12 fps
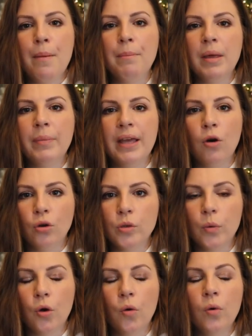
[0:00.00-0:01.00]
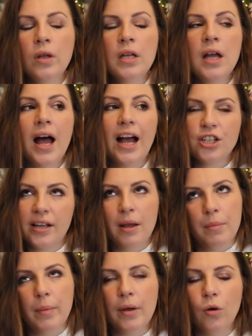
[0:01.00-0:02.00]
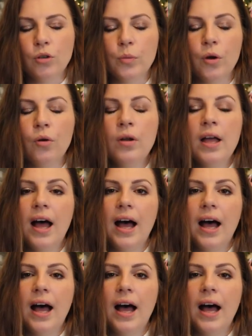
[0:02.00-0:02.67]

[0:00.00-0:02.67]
MBB Audible, hashtag MBB Audible.